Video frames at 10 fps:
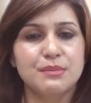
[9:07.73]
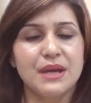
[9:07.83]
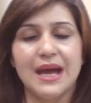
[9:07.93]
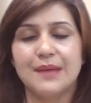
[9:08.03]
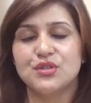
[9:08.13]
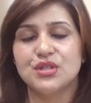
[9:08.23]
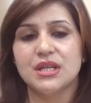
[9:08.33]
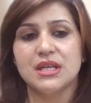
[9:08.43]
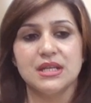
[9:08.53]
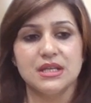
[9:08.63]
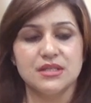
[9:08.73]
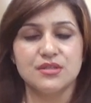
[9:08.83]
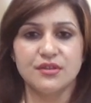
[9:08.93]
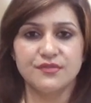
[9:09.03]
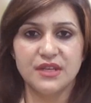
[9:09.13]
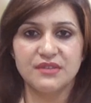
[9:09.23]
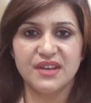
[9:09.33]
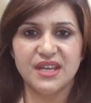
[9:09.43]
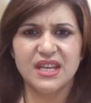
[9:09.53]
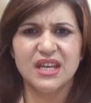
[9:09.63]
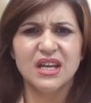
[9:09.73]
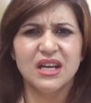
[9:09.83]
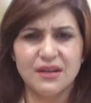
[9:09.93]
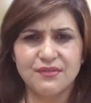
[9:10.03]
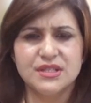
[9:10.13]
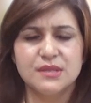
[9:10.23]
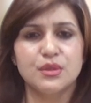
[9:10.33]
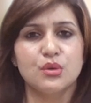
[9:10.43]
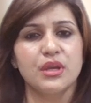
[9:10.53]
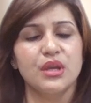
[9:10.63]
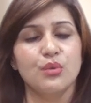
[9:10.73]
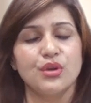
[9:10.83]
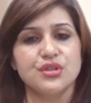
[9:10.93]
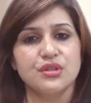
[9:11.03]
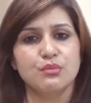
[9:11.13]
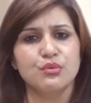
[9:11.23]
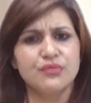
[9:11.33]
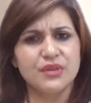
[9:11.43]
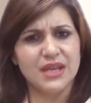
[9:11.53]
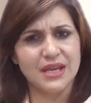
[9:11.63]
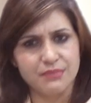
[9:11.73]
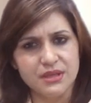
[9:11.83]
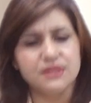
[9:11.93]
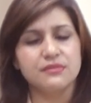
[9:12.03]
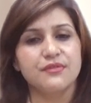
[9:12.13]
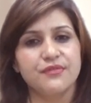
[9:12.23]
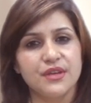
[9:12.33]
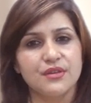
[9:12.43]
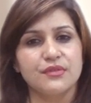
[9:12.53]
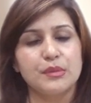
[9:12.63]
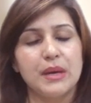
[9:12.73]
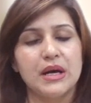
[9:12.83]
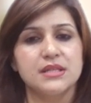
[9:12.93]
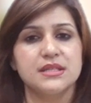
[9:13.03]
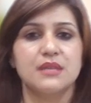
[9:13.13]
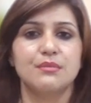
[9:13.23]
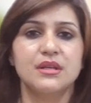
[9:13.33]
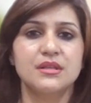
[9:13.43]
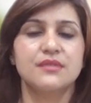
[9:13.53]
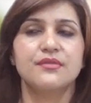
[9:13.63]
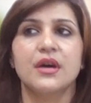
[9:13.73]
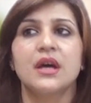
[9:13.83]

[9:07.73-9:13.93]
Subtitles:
Perhaps she does not feel very comfortable going and watching the movie, and because of the fear of the past and because of